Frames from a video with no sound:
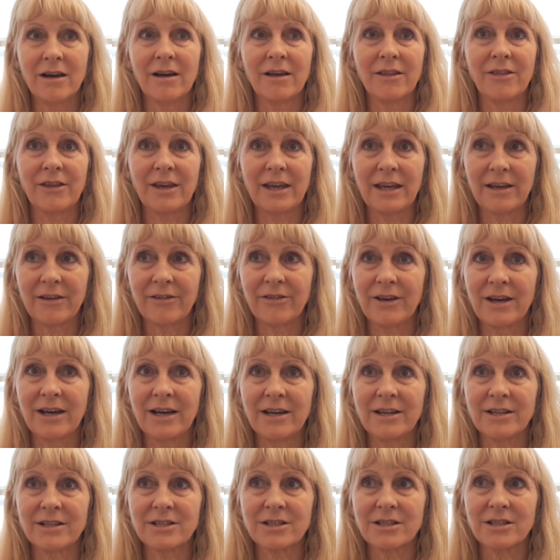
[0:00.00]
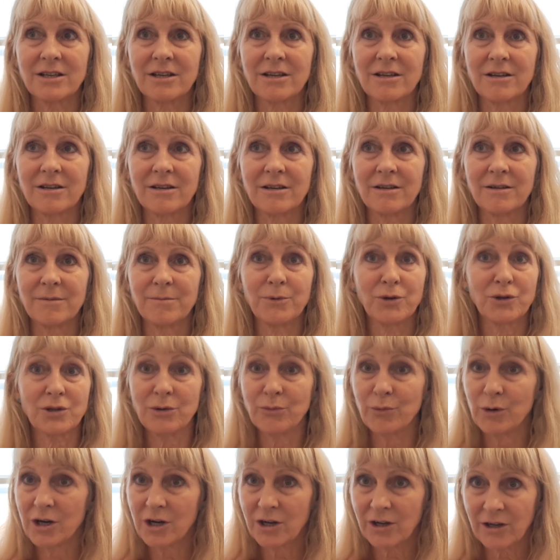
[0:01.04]
I think that body
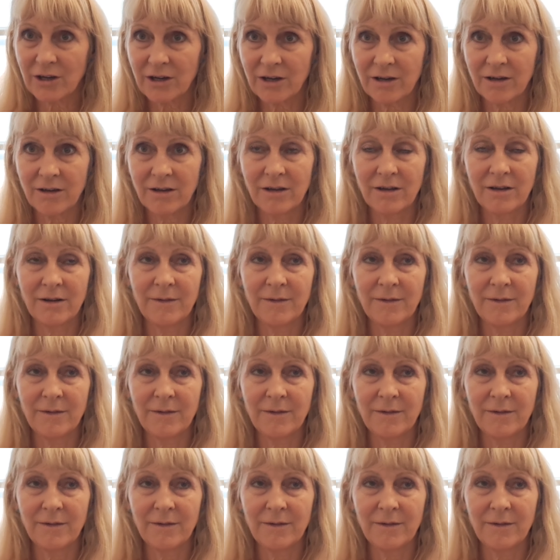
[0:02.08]
worker,